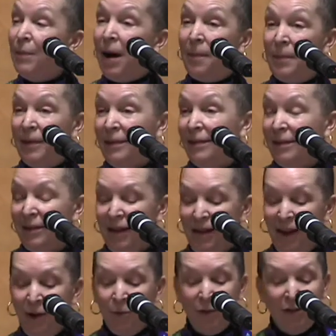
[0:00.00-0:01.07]
mamas.
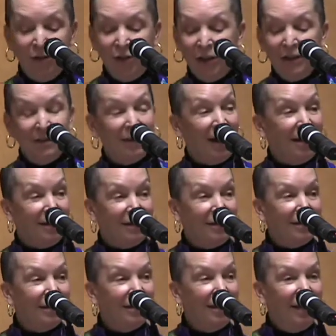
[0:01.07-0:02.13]
It was just us.